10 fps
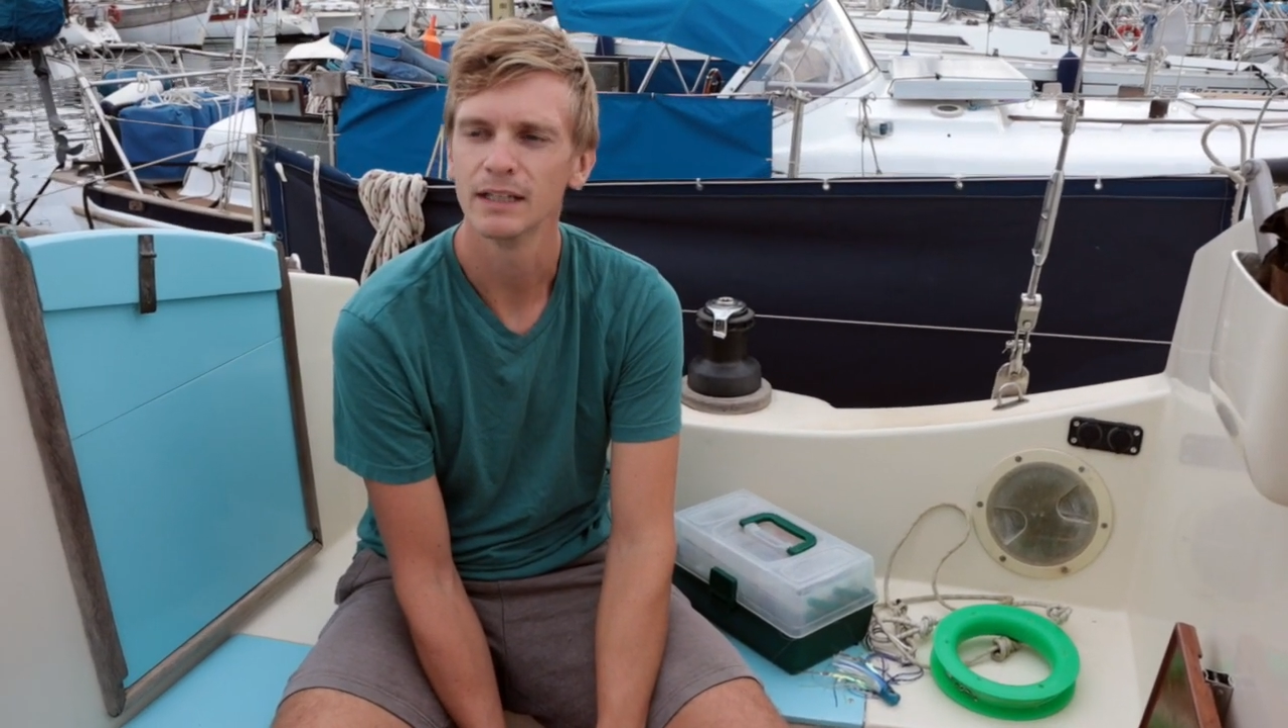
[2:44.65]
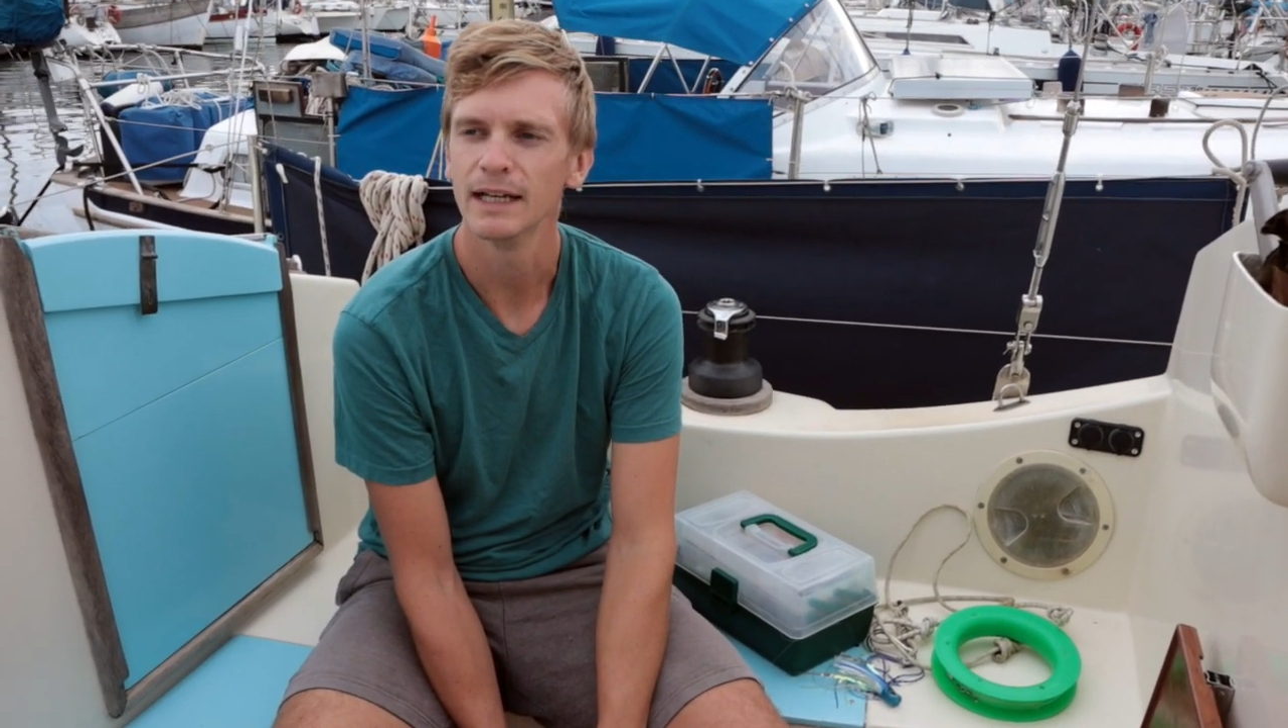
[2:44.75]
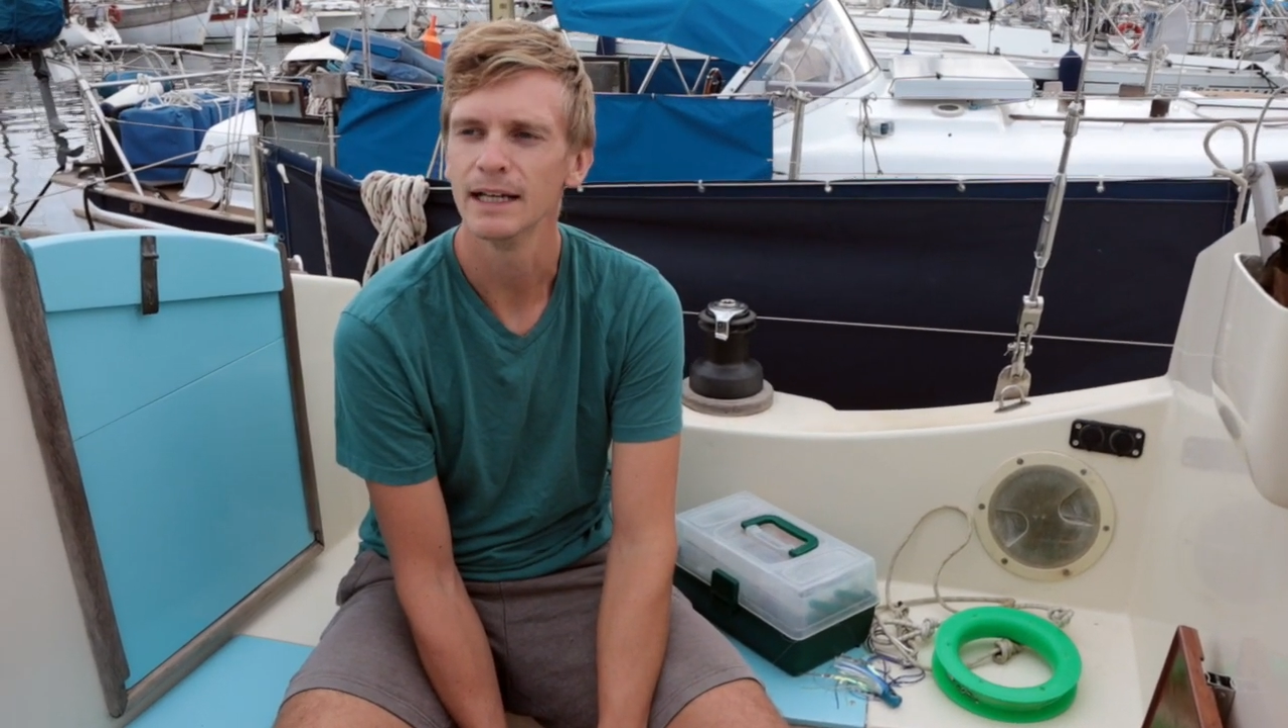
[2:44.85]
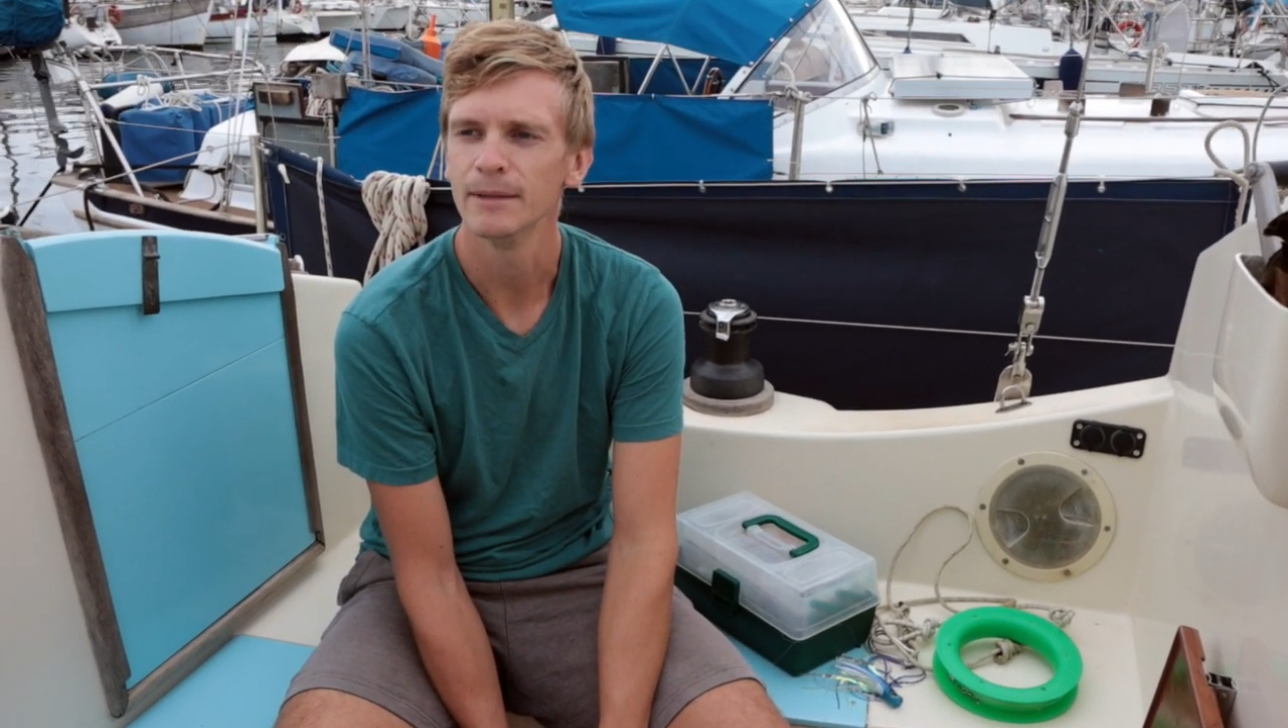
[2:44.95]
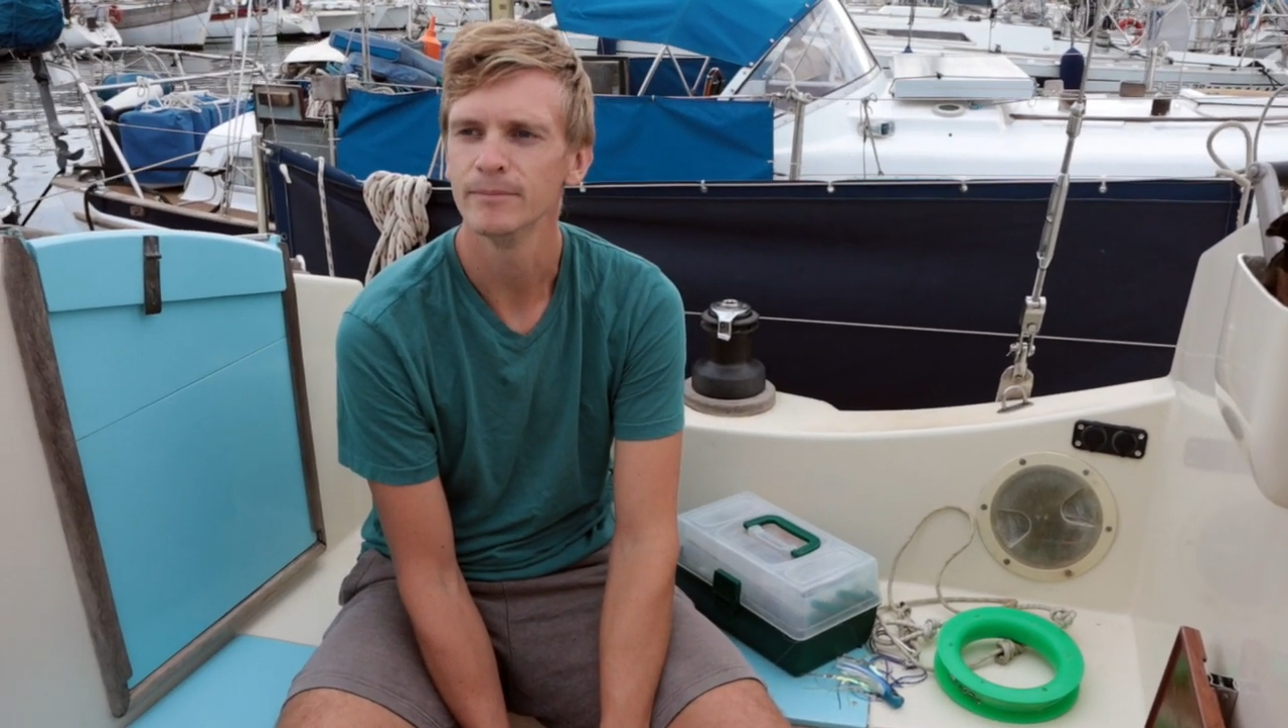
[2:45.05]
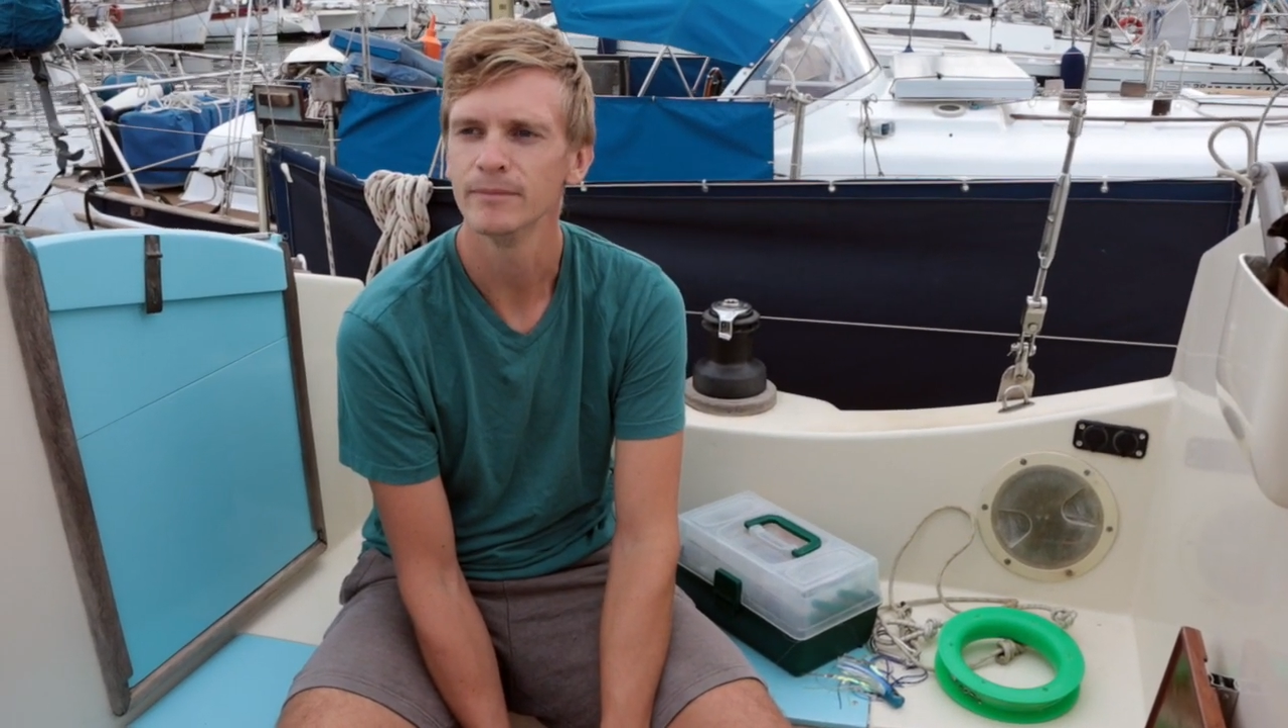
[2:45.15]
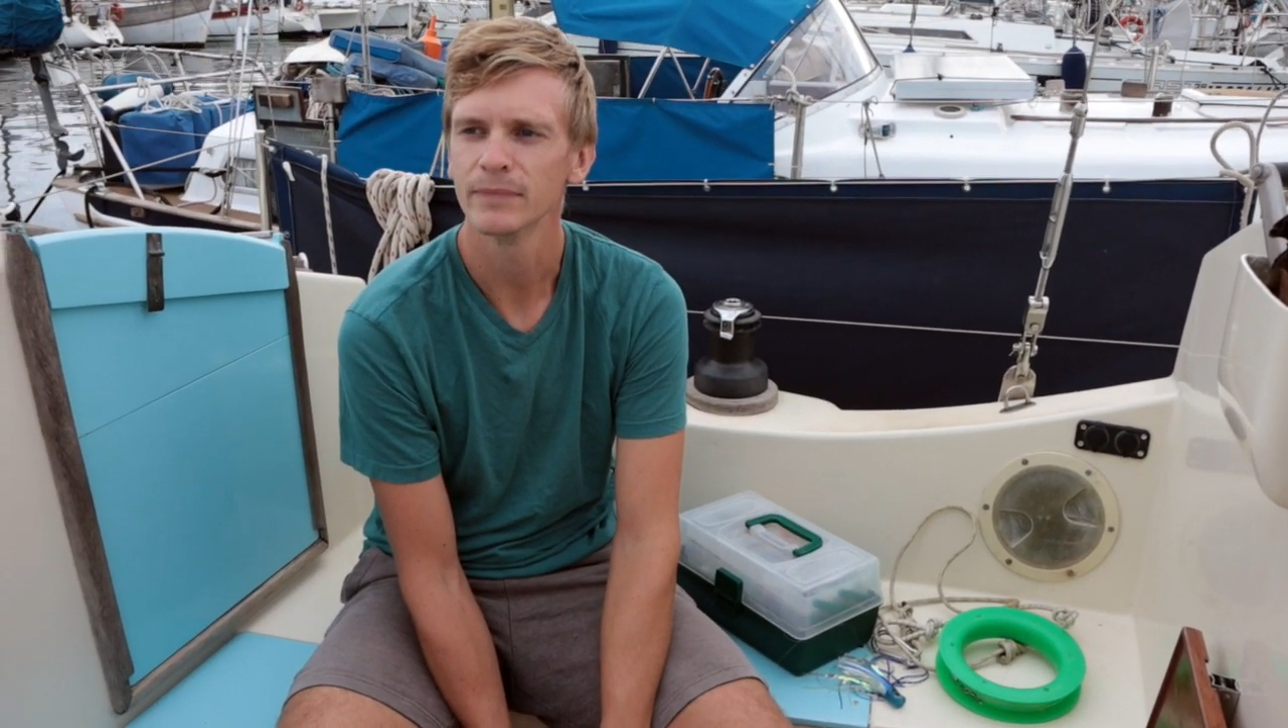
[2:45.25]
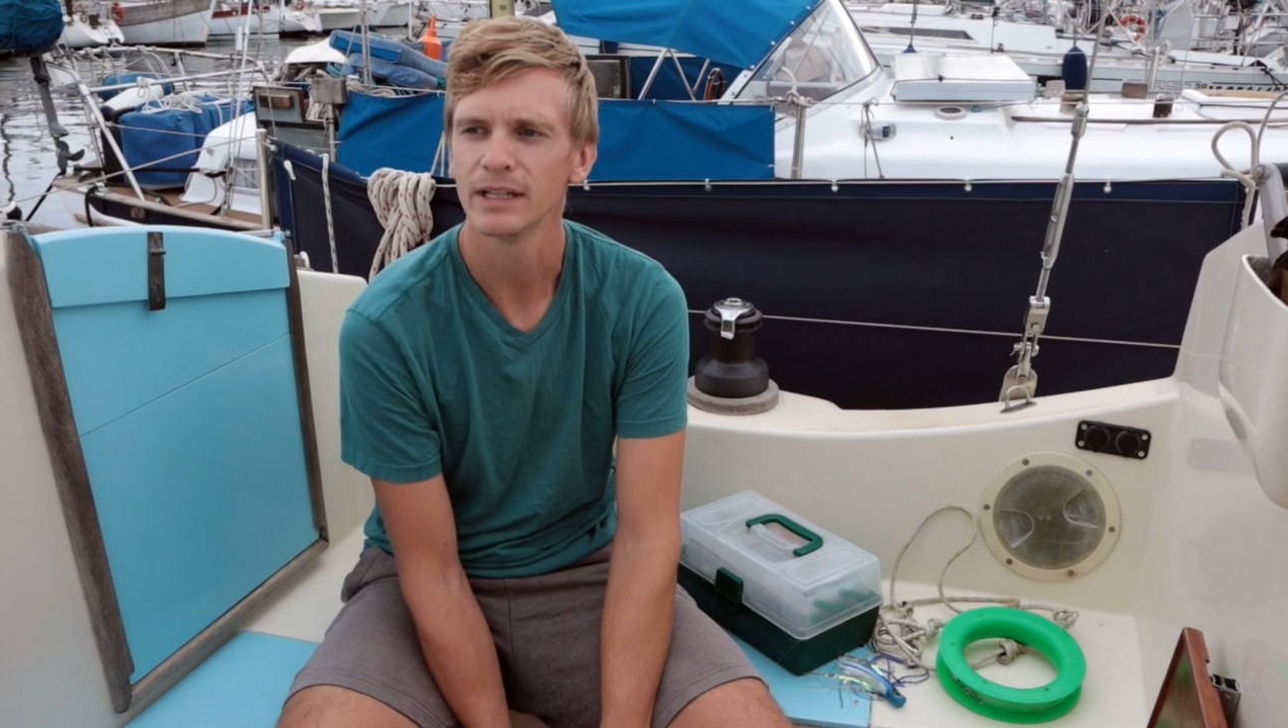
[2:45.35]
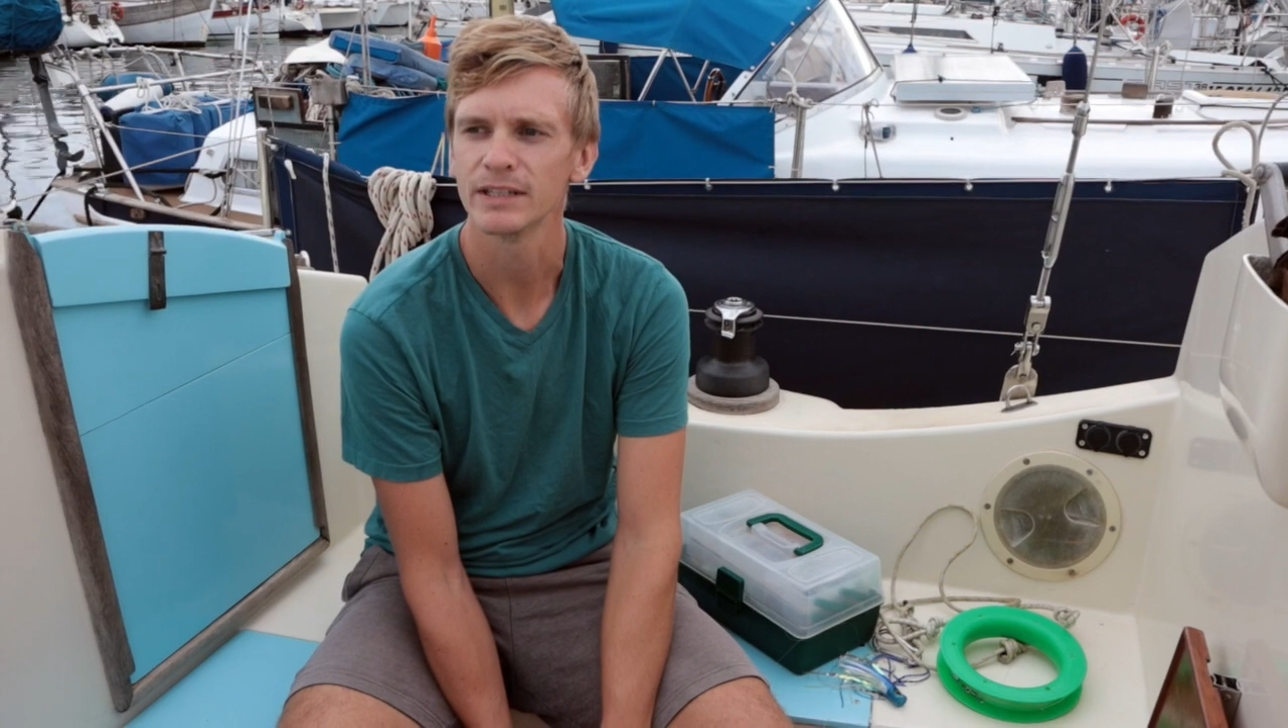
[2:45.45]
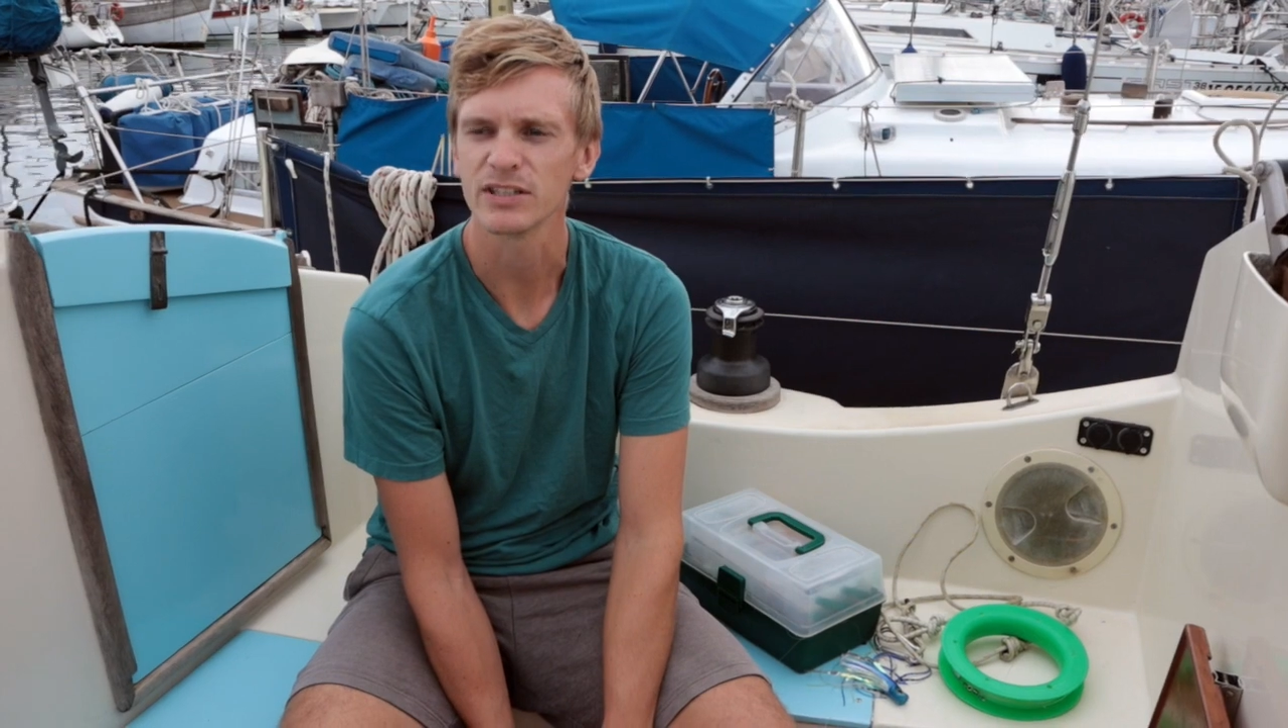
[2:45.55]

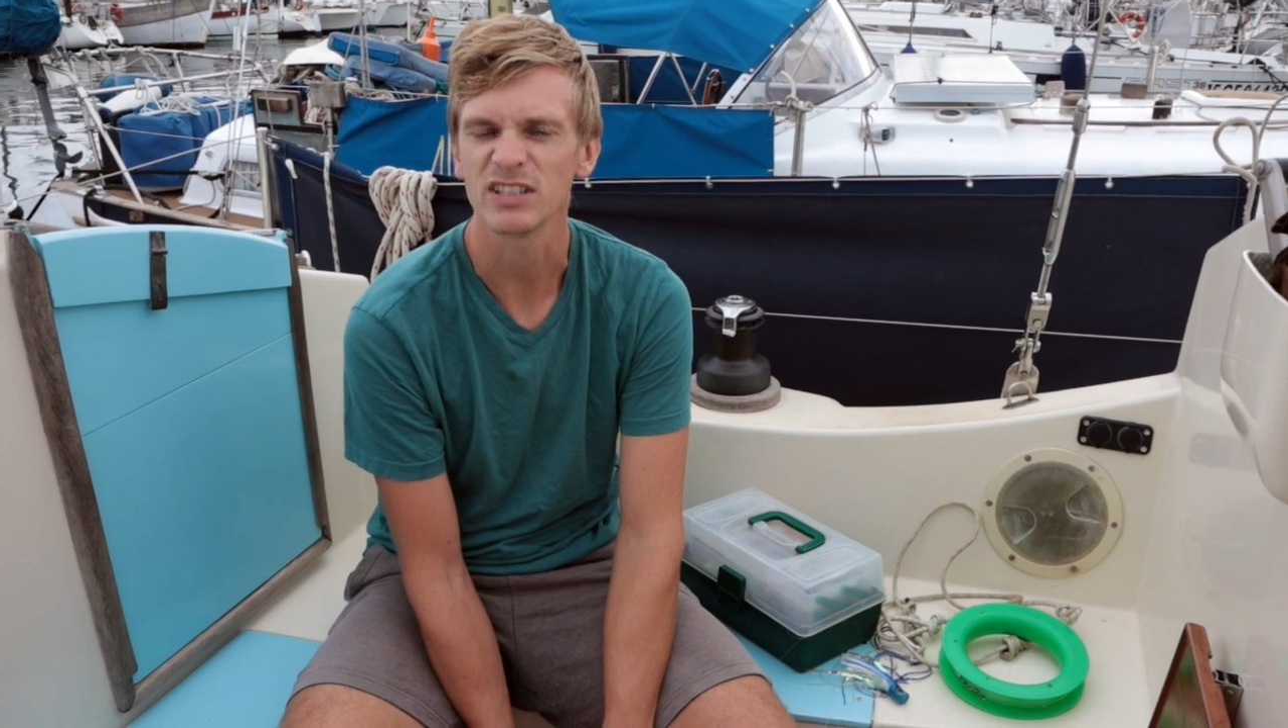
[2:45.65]
and